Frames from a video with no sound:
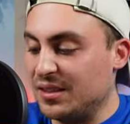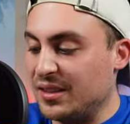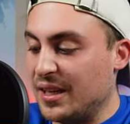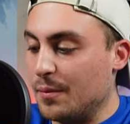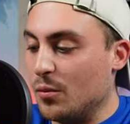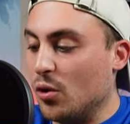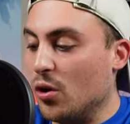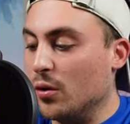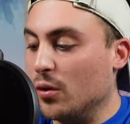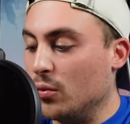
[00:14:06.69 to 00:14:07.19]
It's
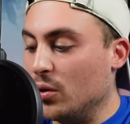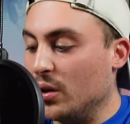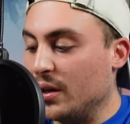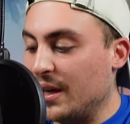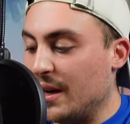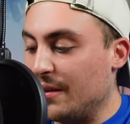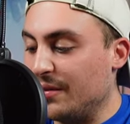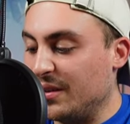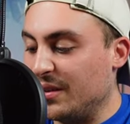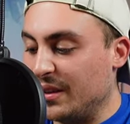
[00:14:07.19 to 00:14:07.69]
got the same
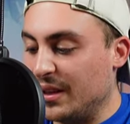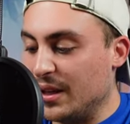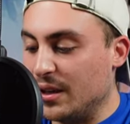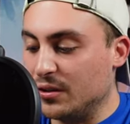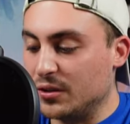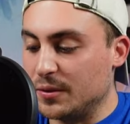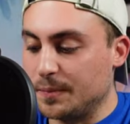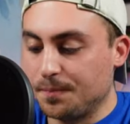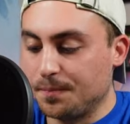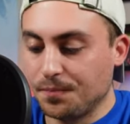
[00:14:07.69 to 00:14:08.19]
artwork and
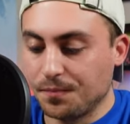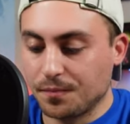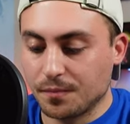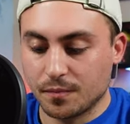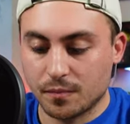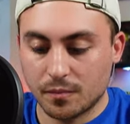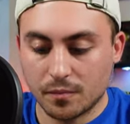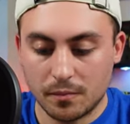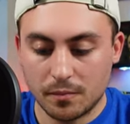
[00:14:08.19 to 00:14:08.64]
everything else.